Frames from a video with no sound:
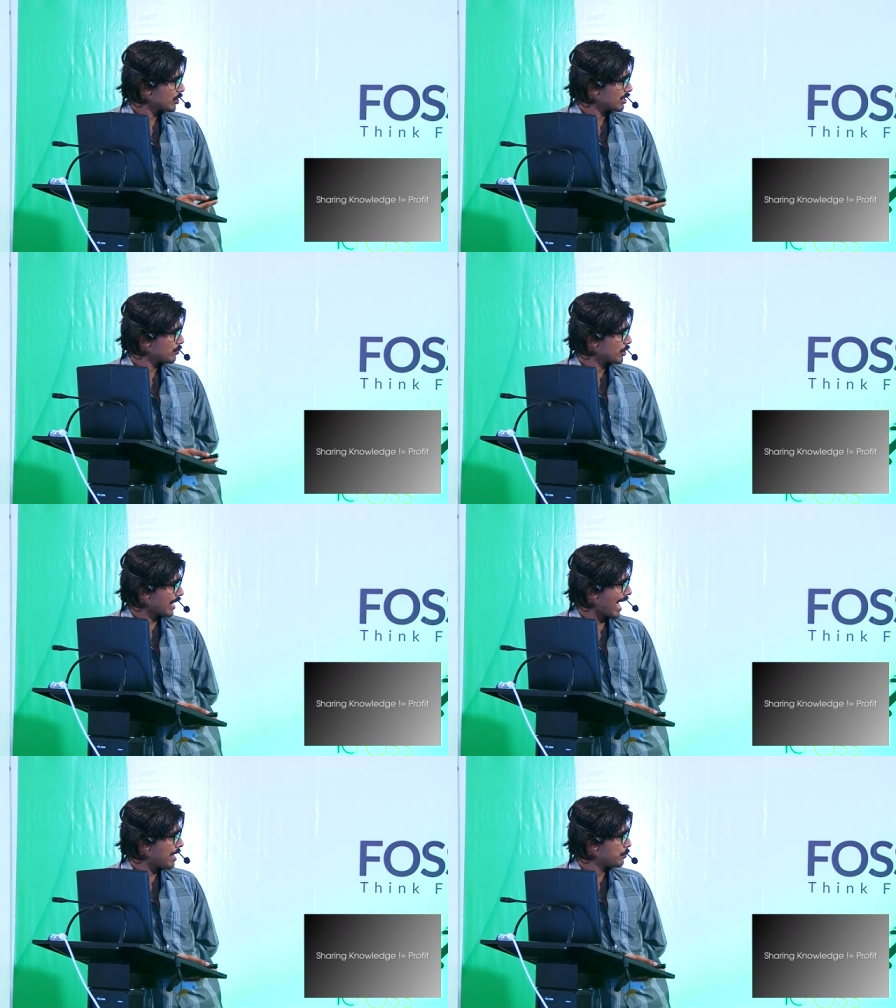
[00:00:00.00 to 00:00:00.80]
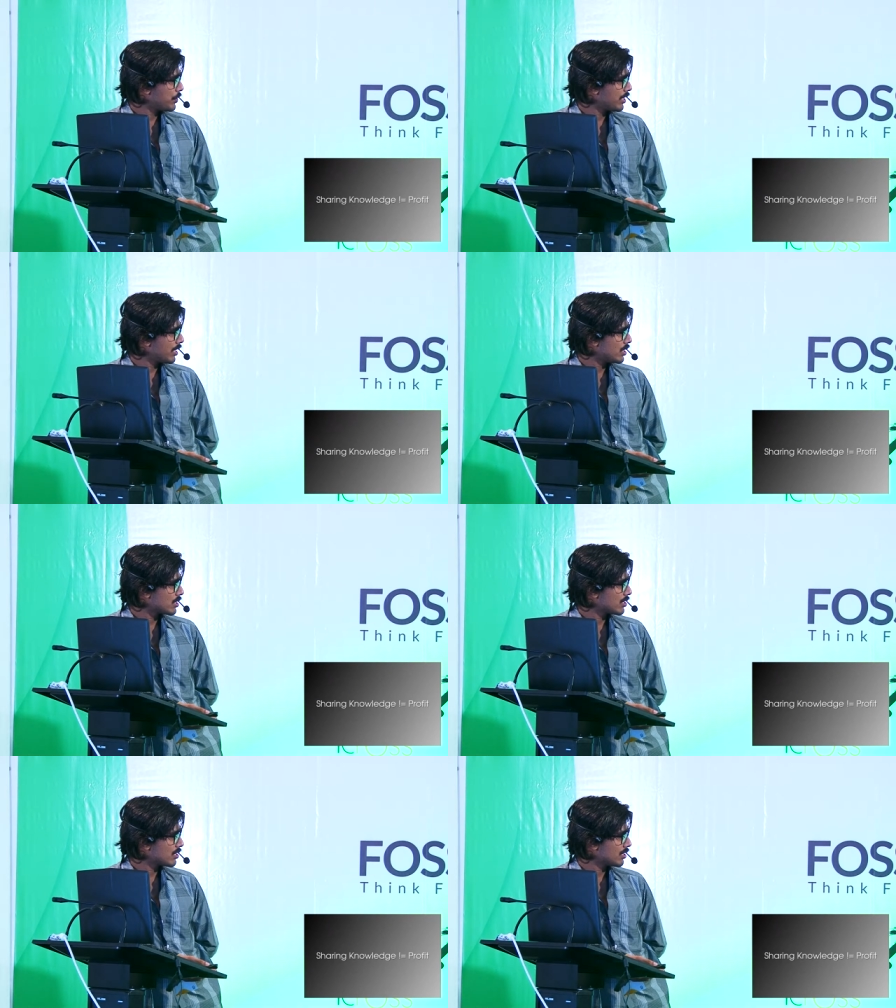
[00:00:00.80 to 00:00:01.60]
talking about
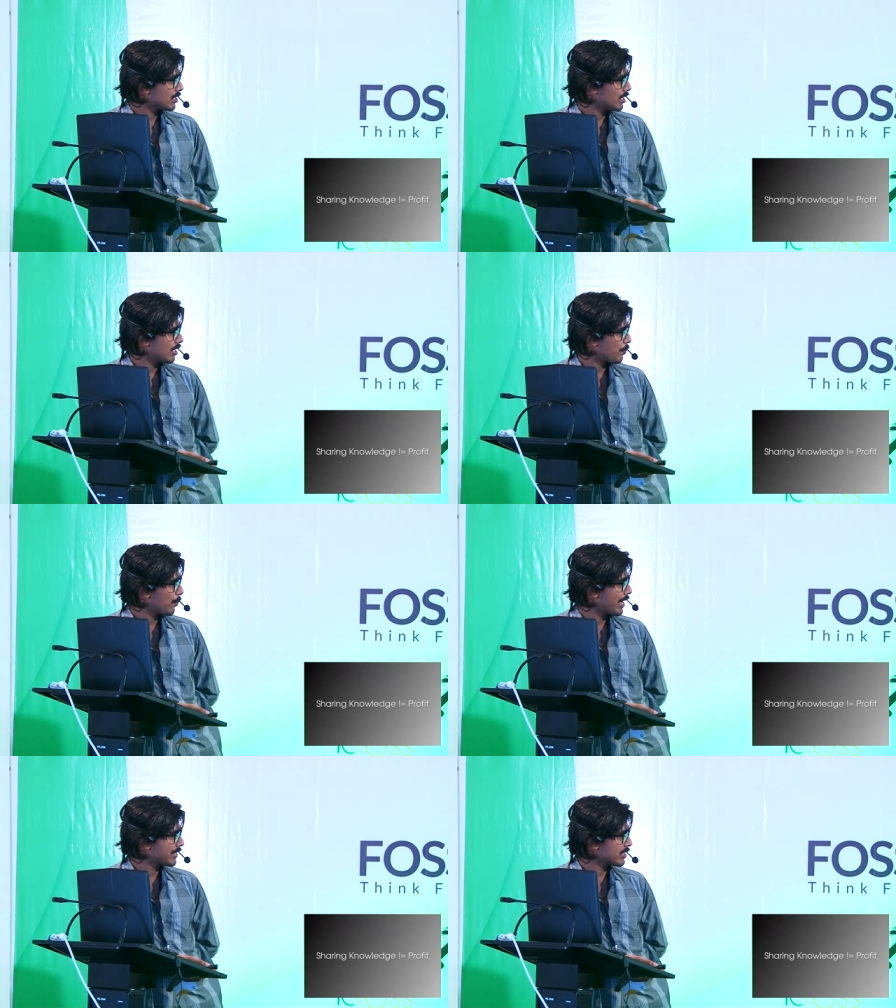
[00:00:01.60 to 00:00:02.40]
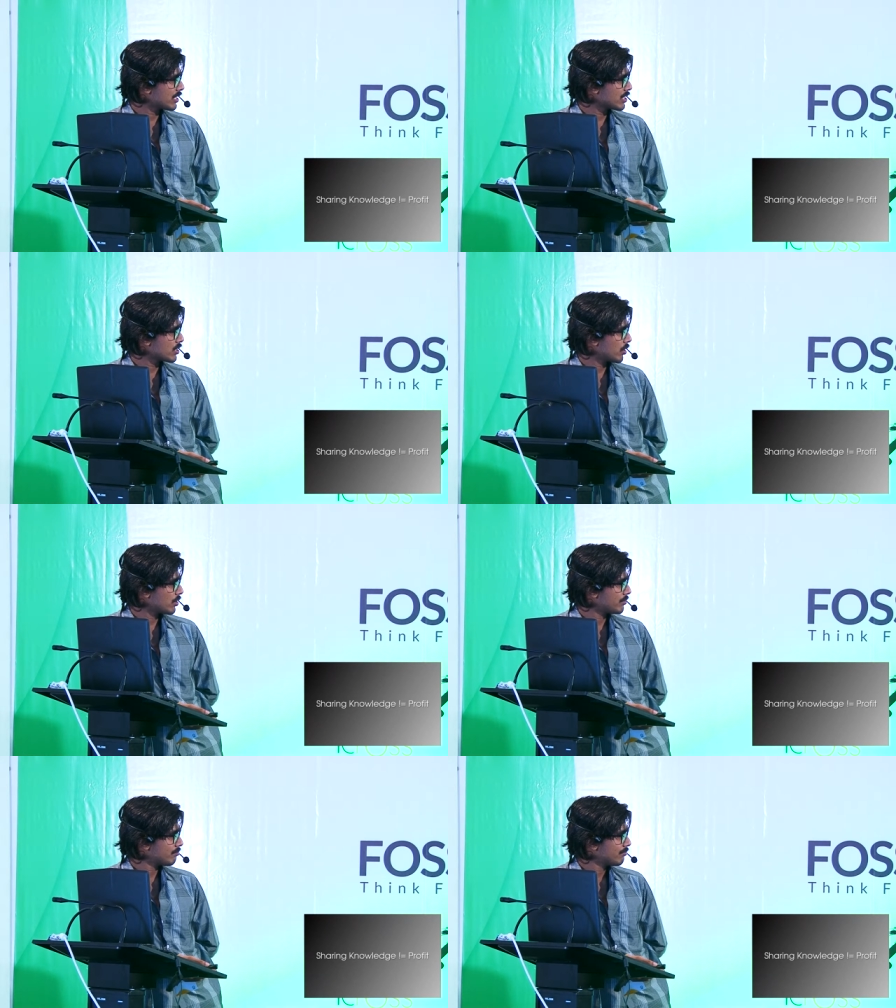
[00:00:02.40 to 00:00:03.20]
IPRs, uh, patent and so on.